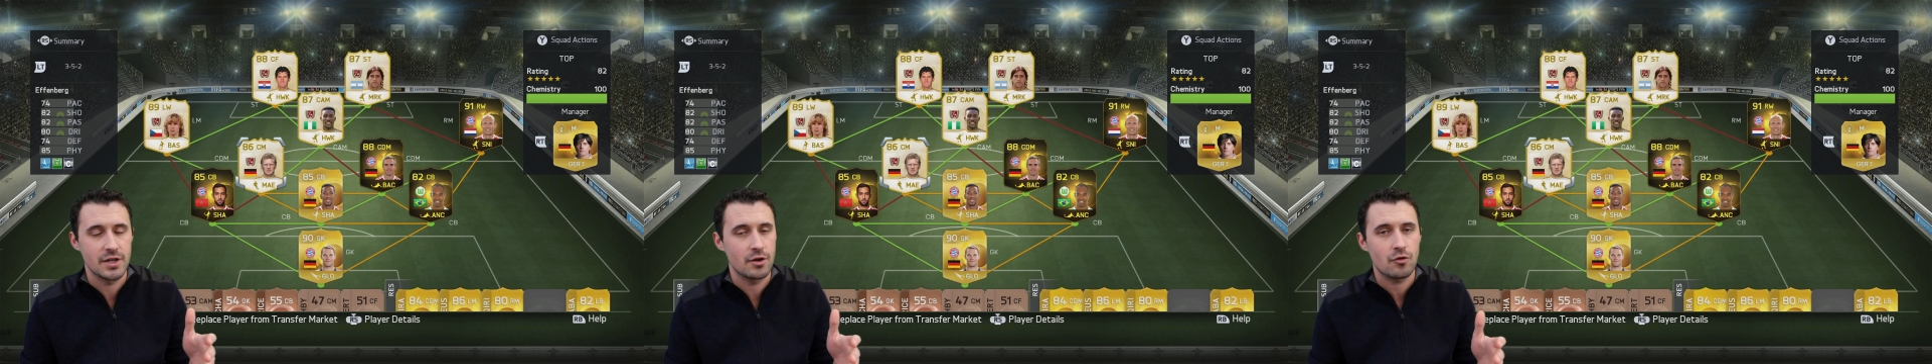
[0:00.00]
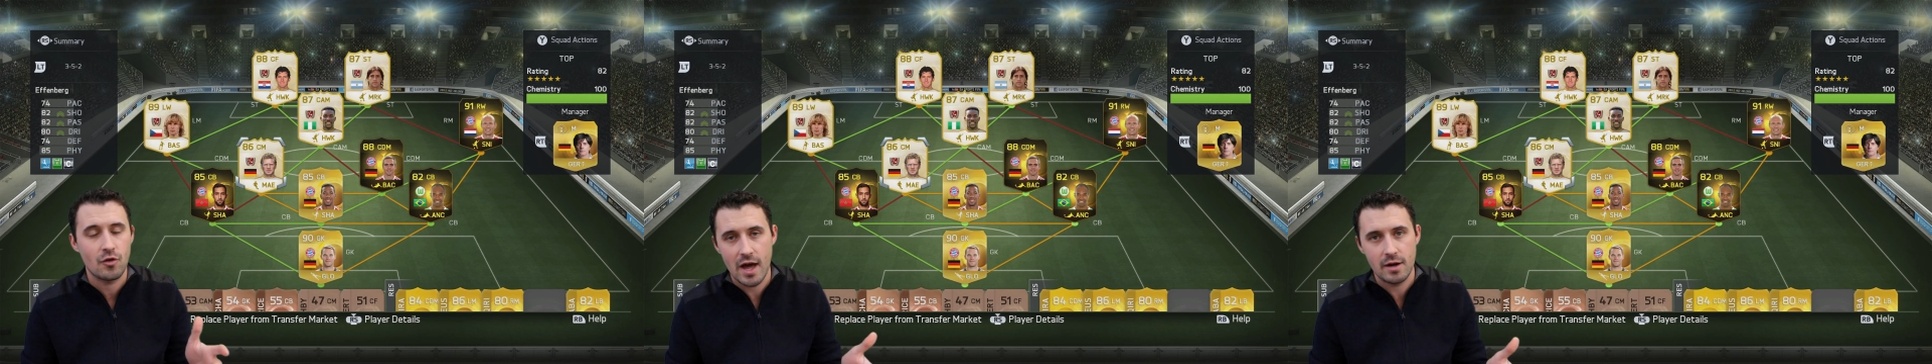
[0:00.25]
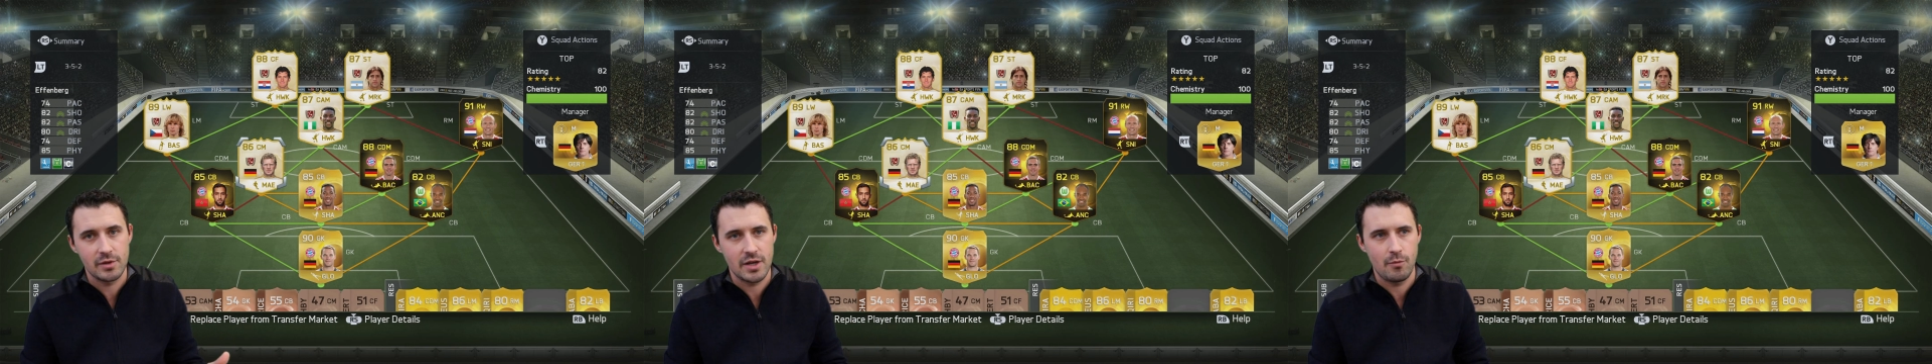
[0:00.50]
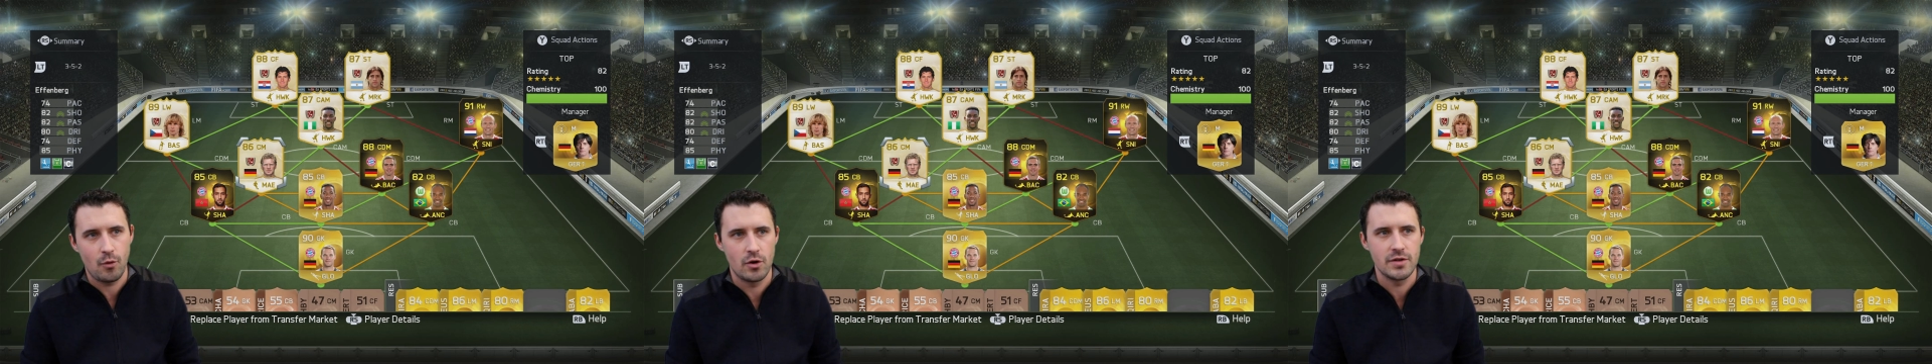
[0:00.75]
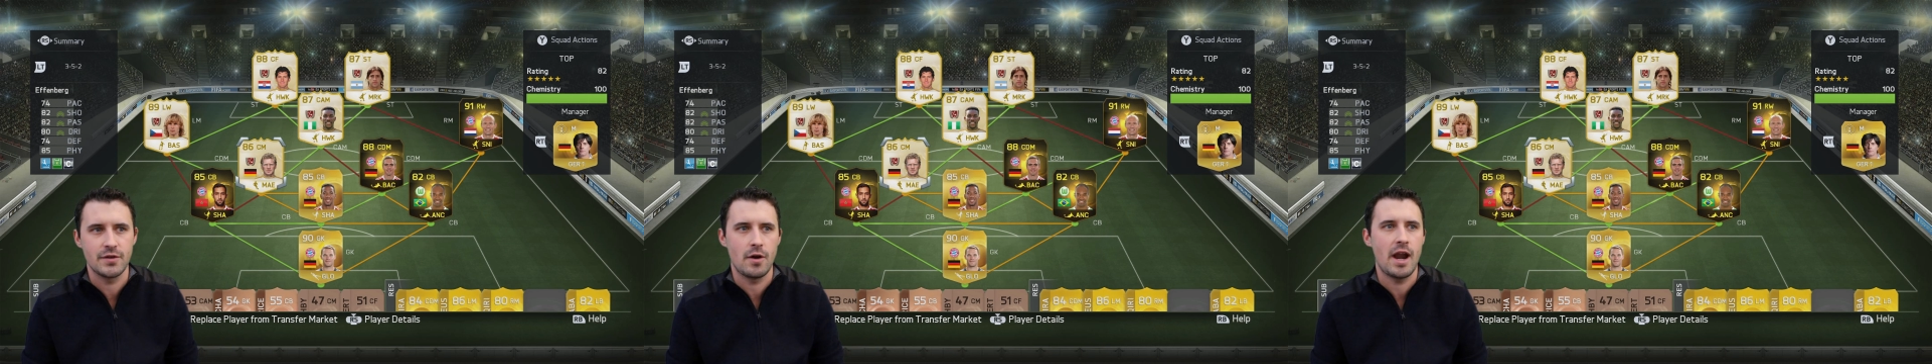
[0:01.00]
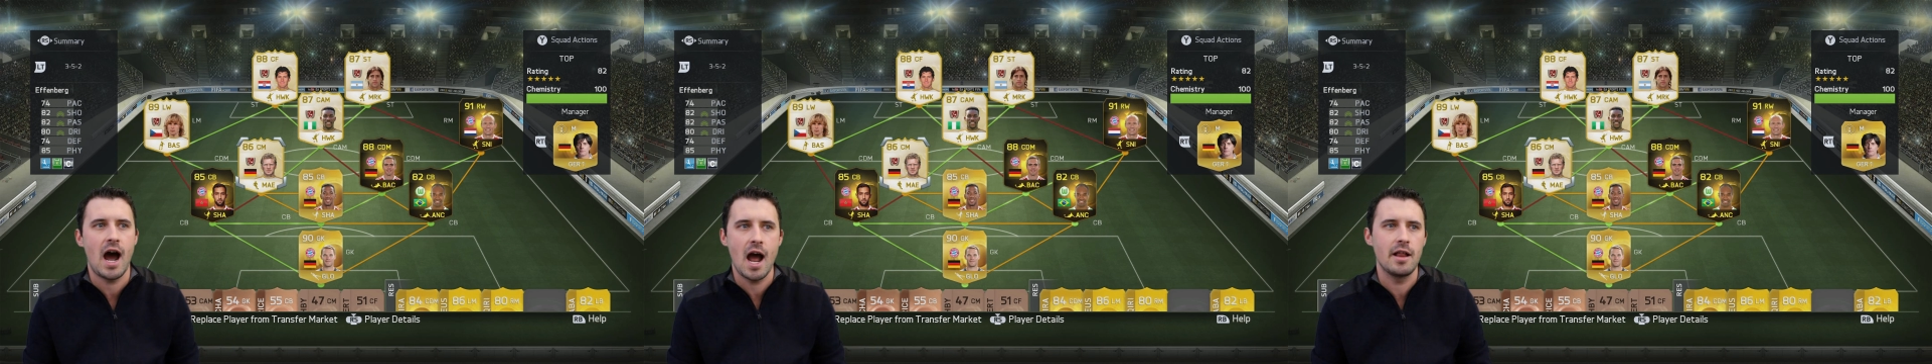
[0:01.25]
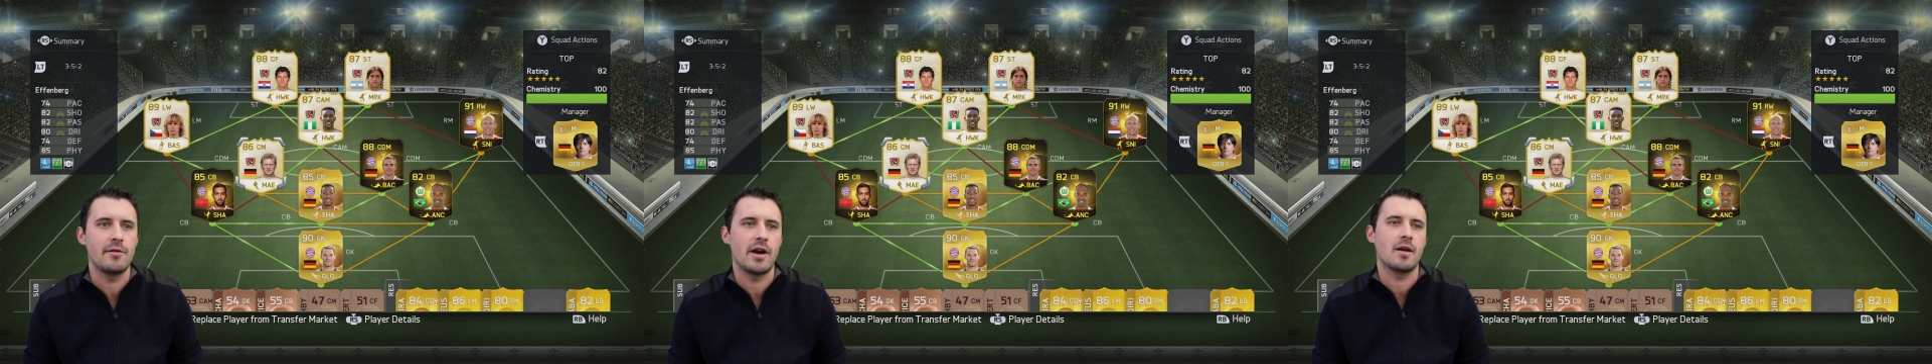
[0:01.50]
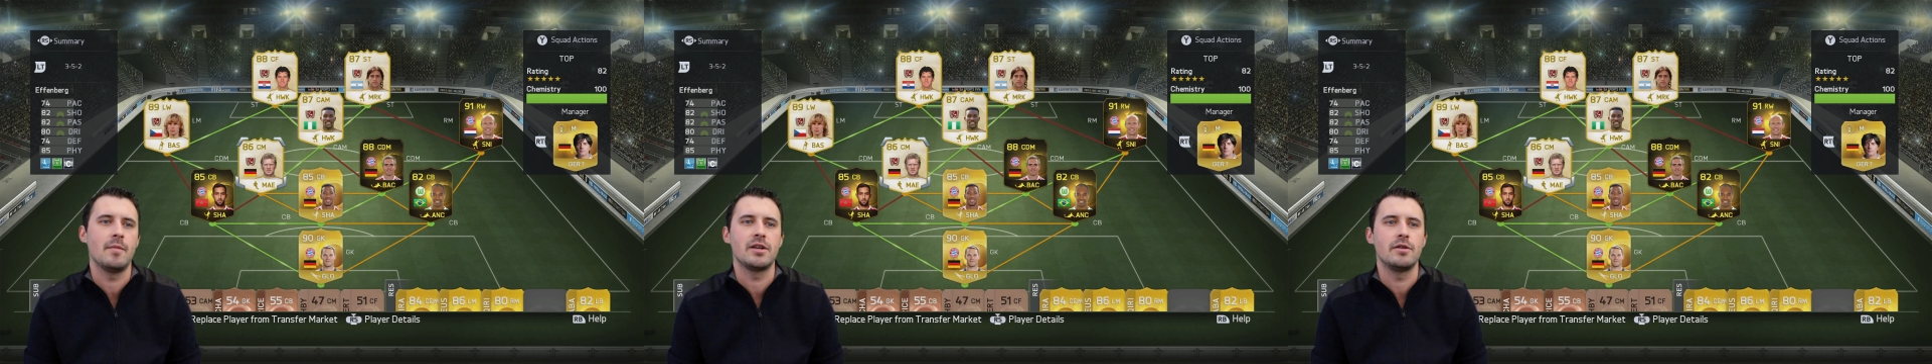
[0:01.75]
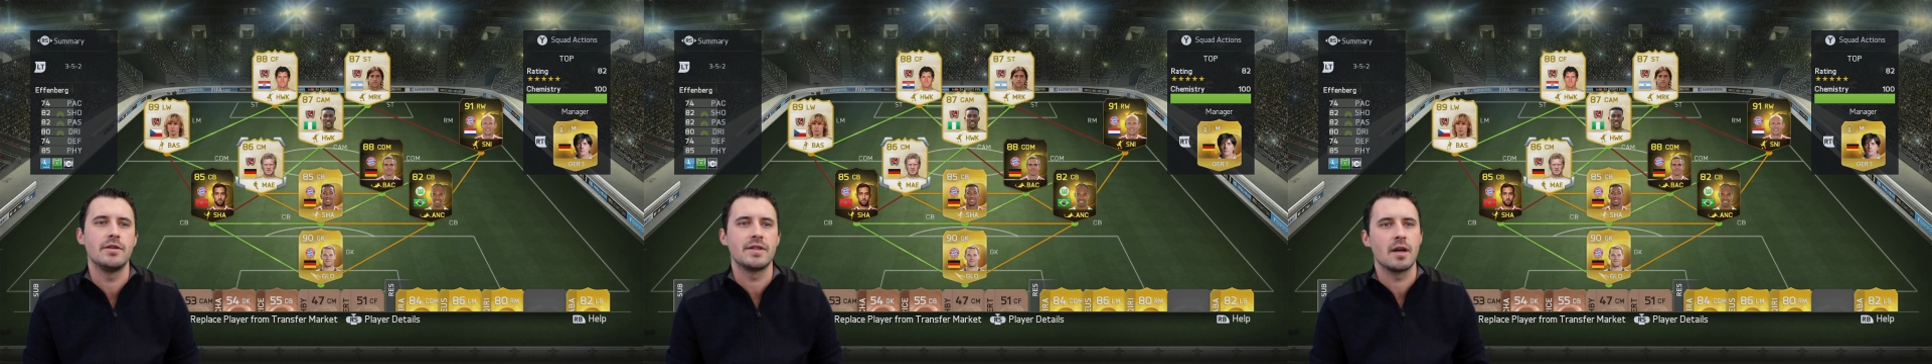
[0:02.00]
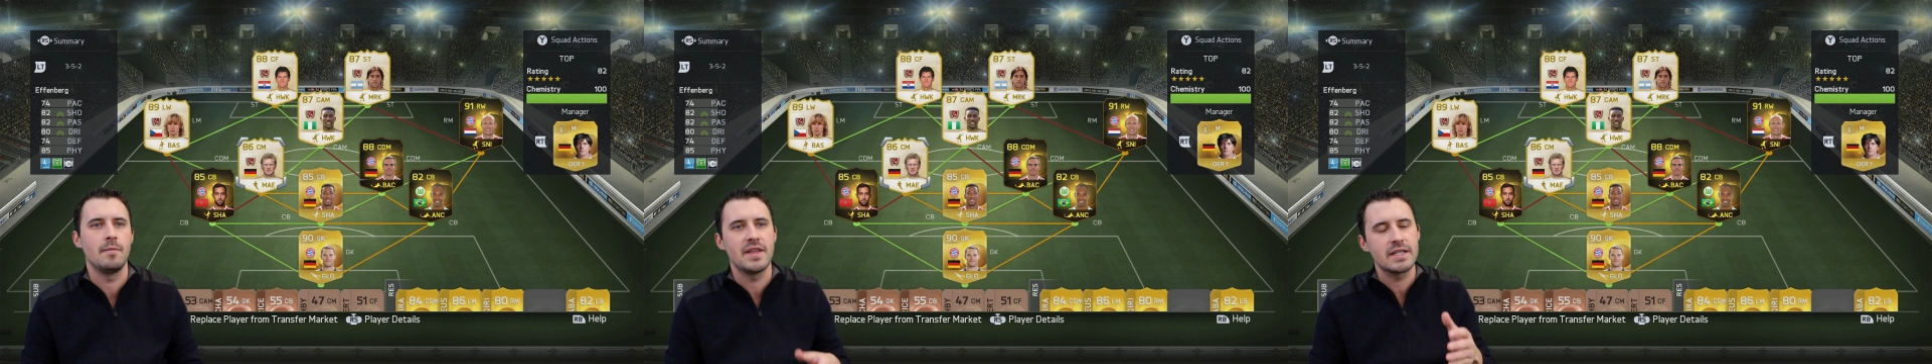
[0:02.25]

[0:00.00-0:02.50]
incredibly important, so I'd highly recommend you using them.